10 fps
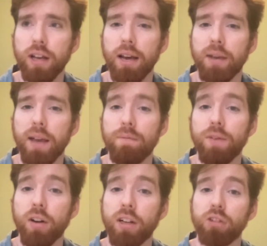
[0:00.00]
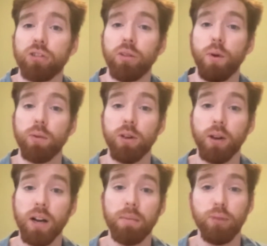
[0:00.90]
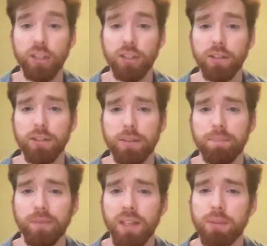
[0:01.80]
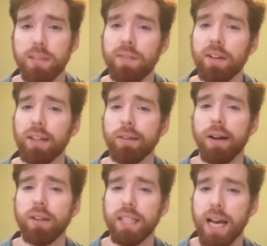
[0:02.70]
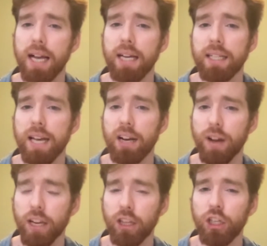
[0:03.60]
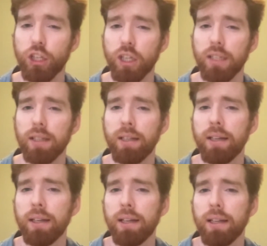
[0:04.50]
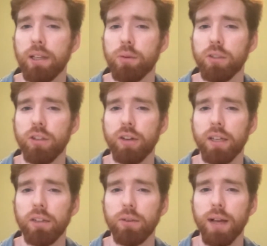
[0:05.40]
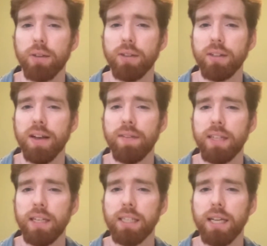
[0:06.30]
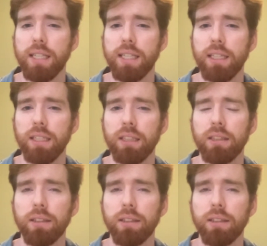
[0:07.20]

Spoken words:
I became very interested in what was going on in Brussels, specifically around tech regulation. This was during 2017 and 18.